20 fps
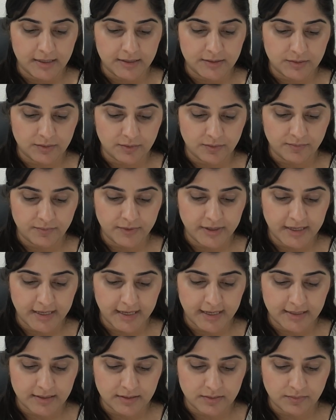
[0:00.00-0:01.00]
So we
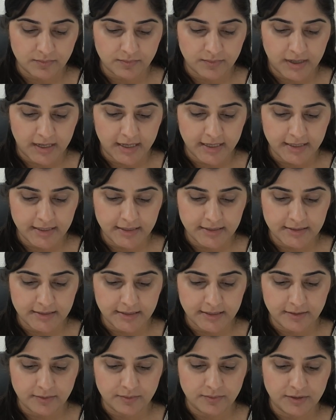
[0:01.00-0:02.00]
get y is
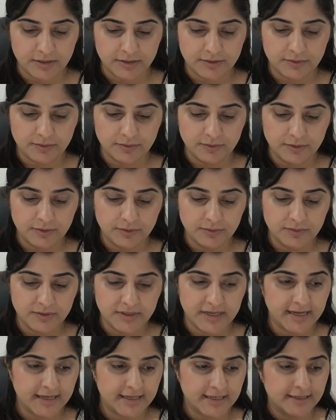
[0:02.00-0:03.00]
equal to, two
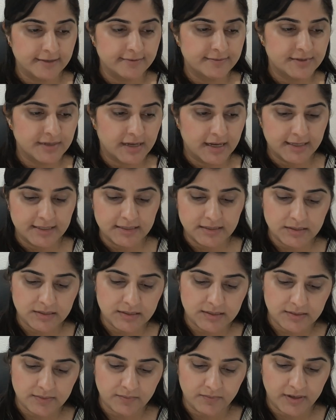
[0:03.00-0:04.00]
negative
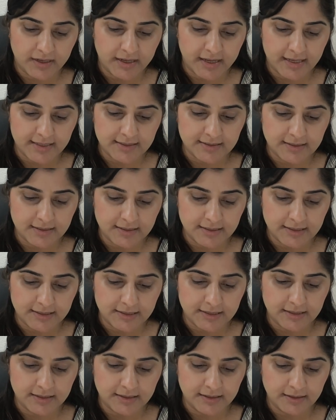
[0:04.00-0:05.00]
signs will cancel
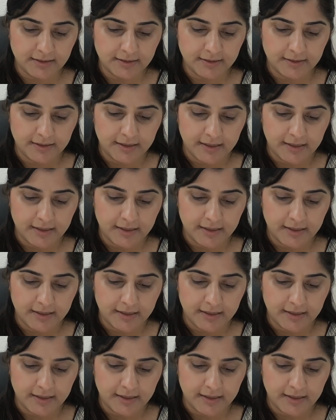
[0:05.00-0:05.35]
each other.